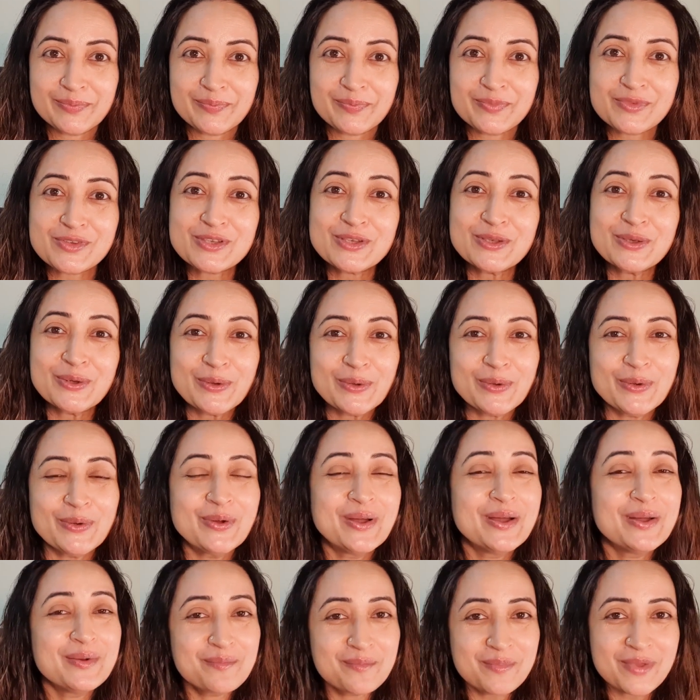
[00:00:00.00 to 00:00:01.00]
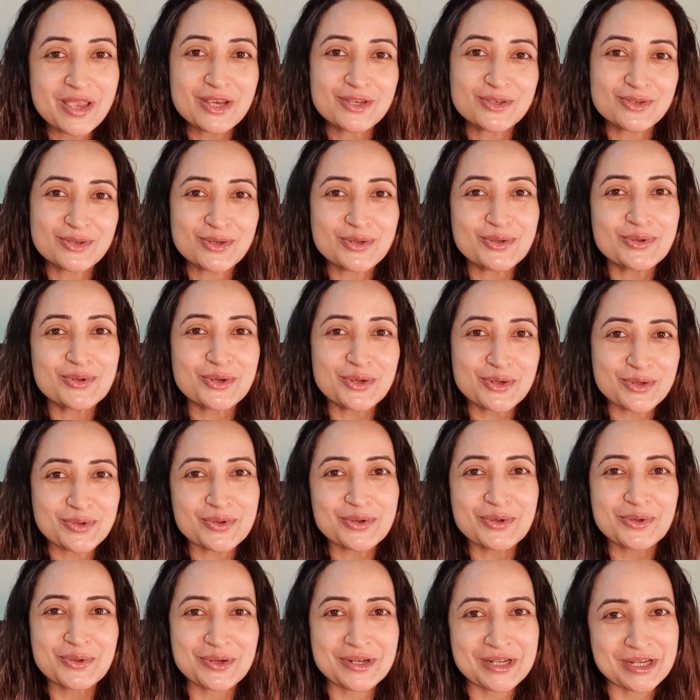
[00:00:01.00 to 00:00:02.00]
So make sure you go to
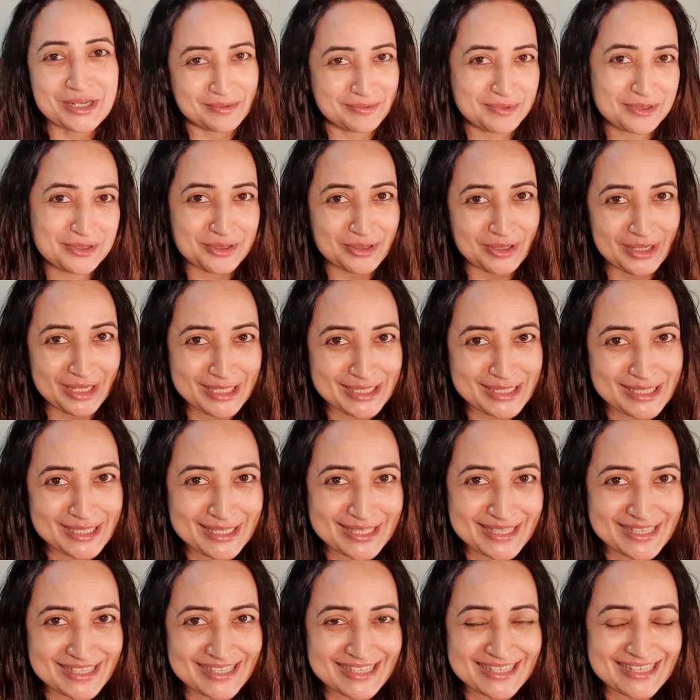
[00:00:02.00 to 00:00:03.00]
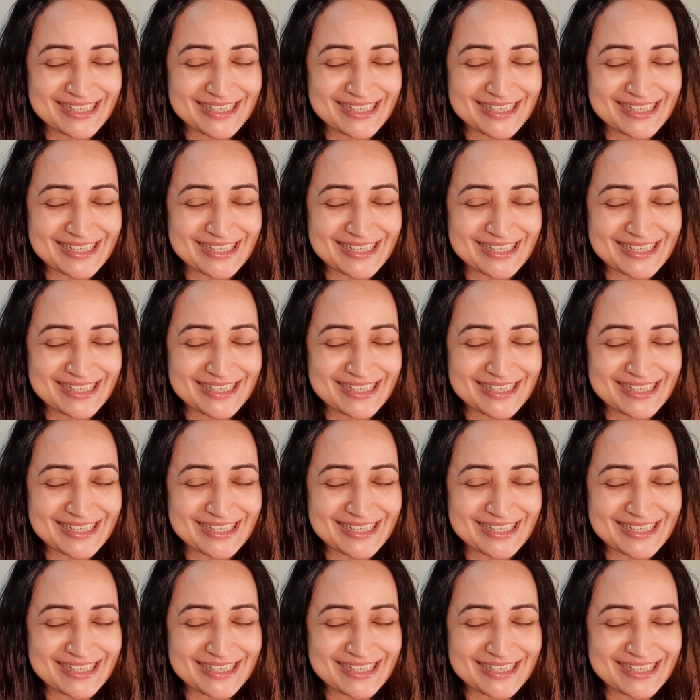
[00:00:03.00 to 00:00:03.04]
a good dermatologist.